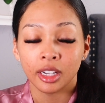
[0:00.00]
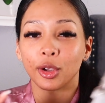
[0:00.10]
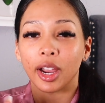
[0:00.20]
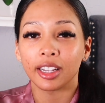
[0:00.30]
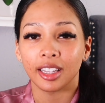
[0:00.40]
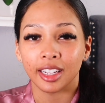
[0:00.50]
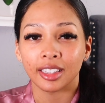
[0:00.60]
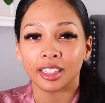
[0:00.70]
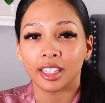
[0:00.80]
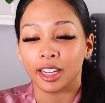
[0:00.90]
So I like
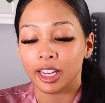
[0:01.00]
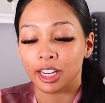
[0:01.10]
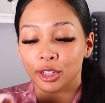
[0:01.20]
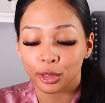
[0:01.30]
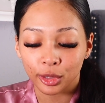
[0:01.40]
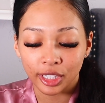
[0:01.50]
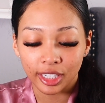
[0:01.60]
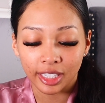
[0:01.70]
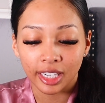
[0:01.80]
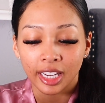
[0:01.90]
that they included
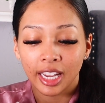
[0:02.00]
it